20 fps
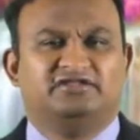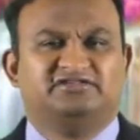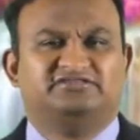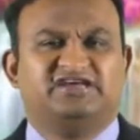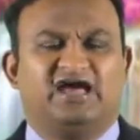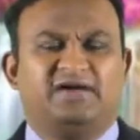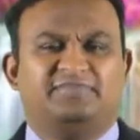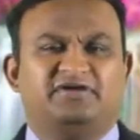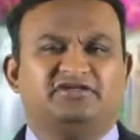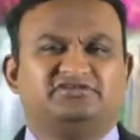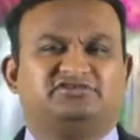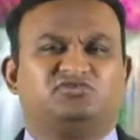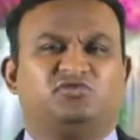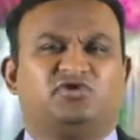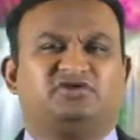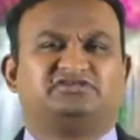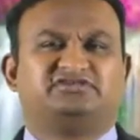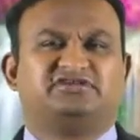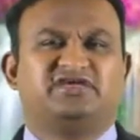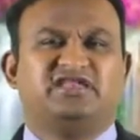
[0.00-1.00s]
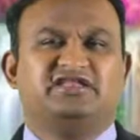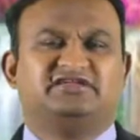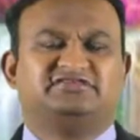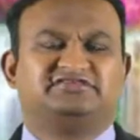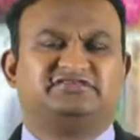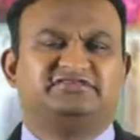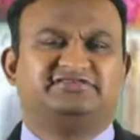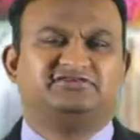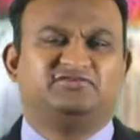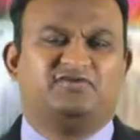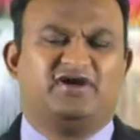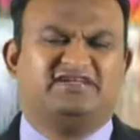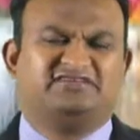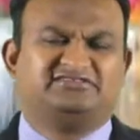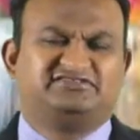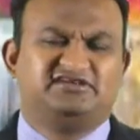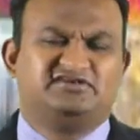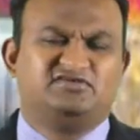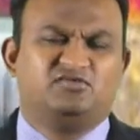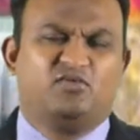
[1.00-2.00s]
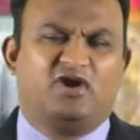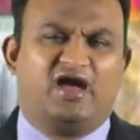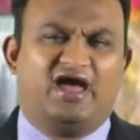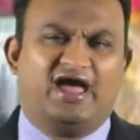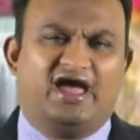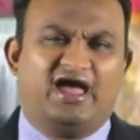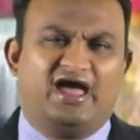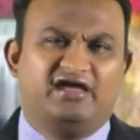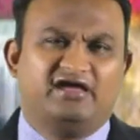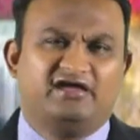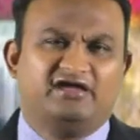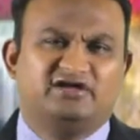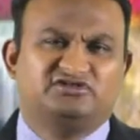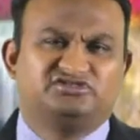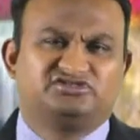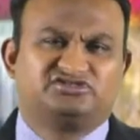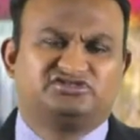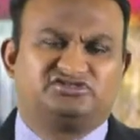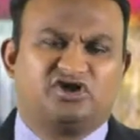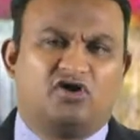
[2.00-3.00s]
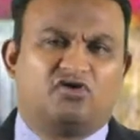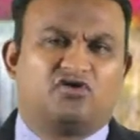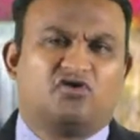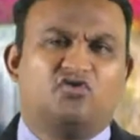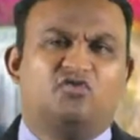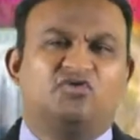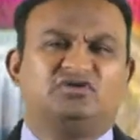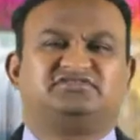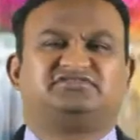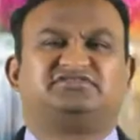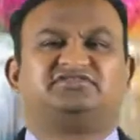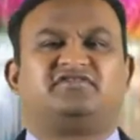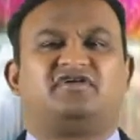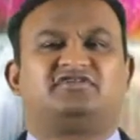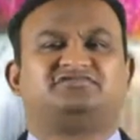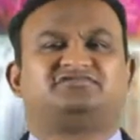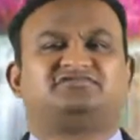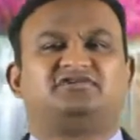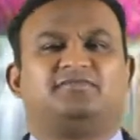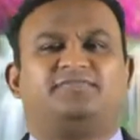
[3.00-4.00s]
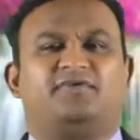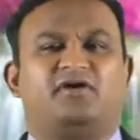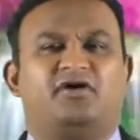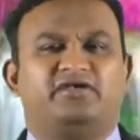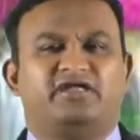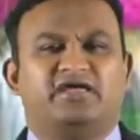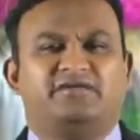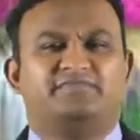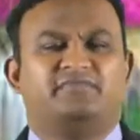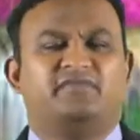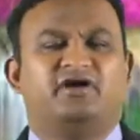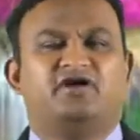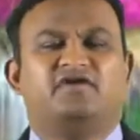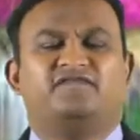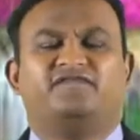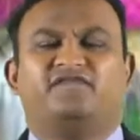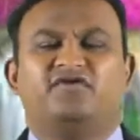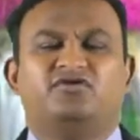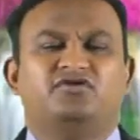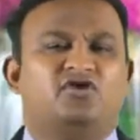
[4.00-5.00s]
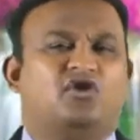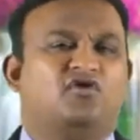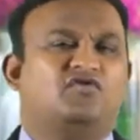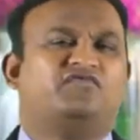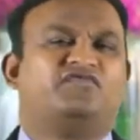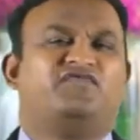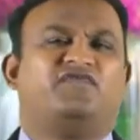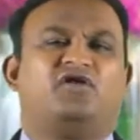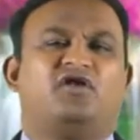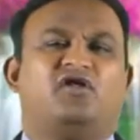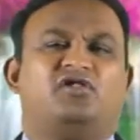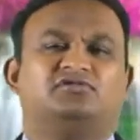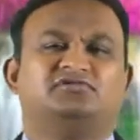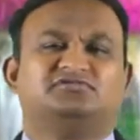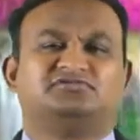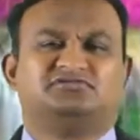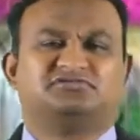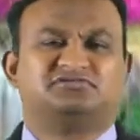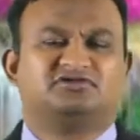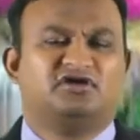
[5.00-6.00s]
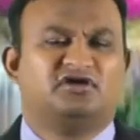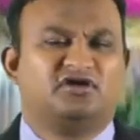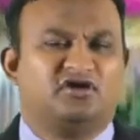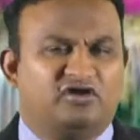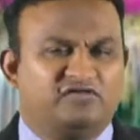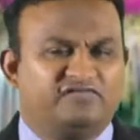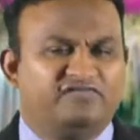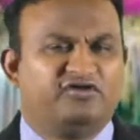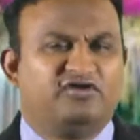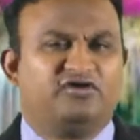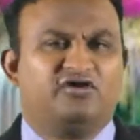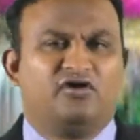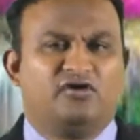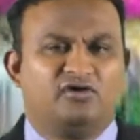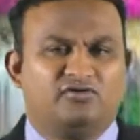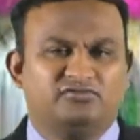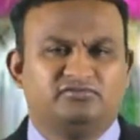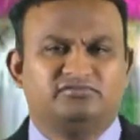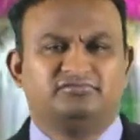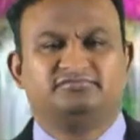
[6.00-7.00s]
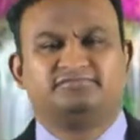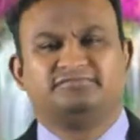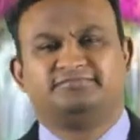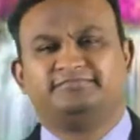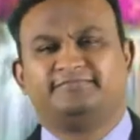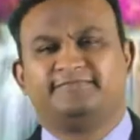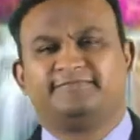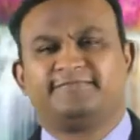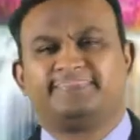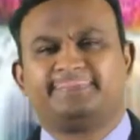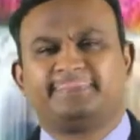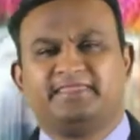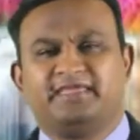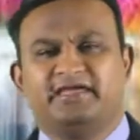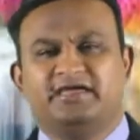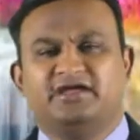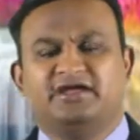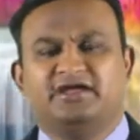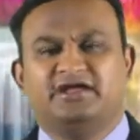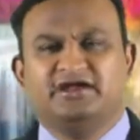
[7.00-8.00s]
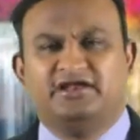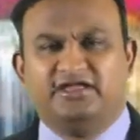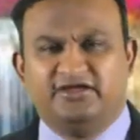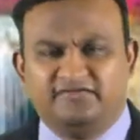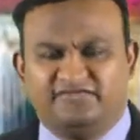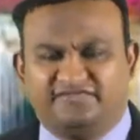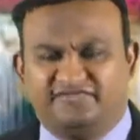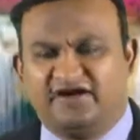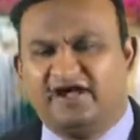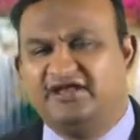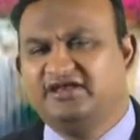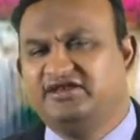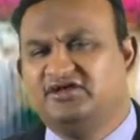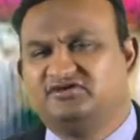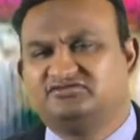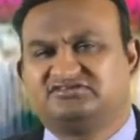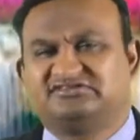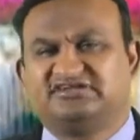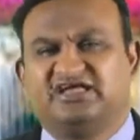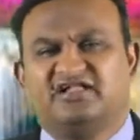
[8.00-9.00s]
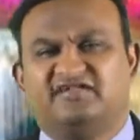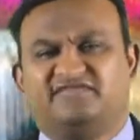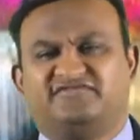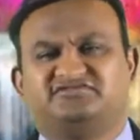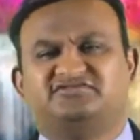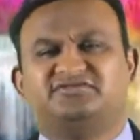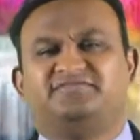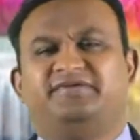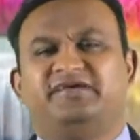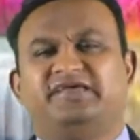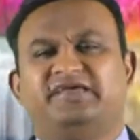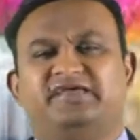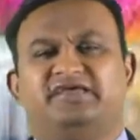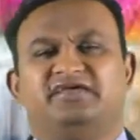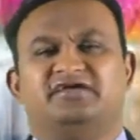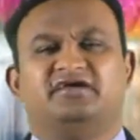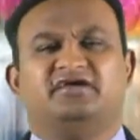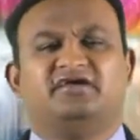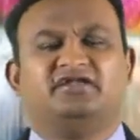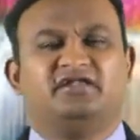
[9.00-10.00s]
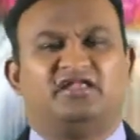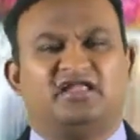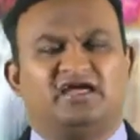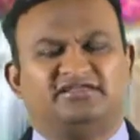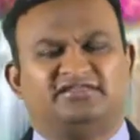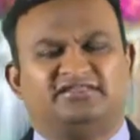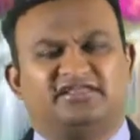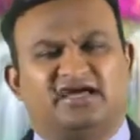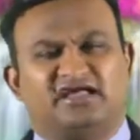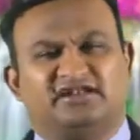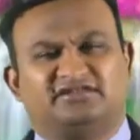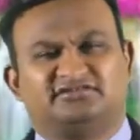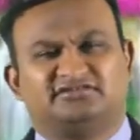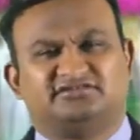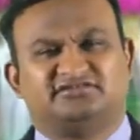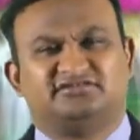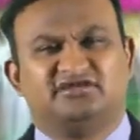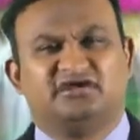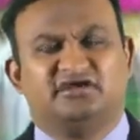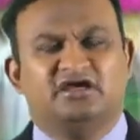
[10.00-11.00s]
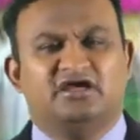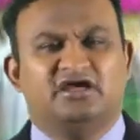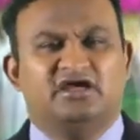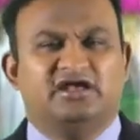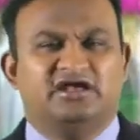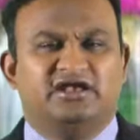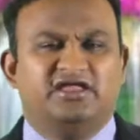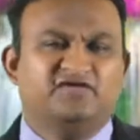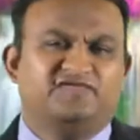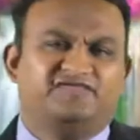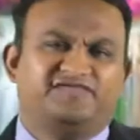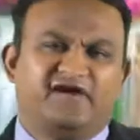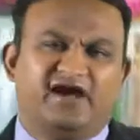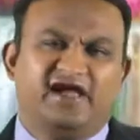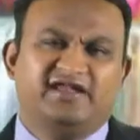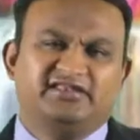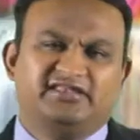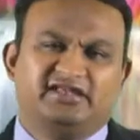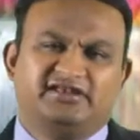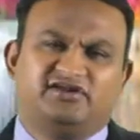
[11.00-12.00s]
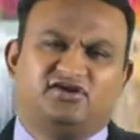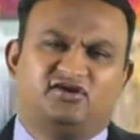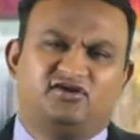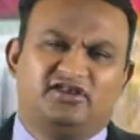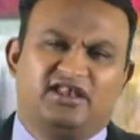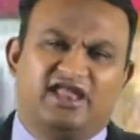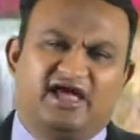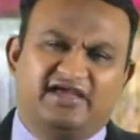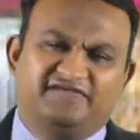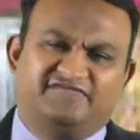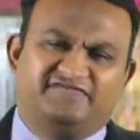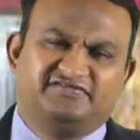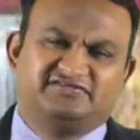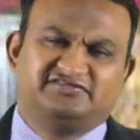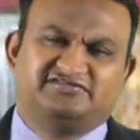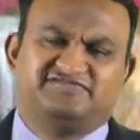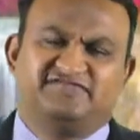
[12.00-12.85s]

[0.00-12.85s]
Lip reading: Jabez was in a situation where sorrow was thrust upon him for no fault of your own. Do you find yourself to be like that? Do you find that your life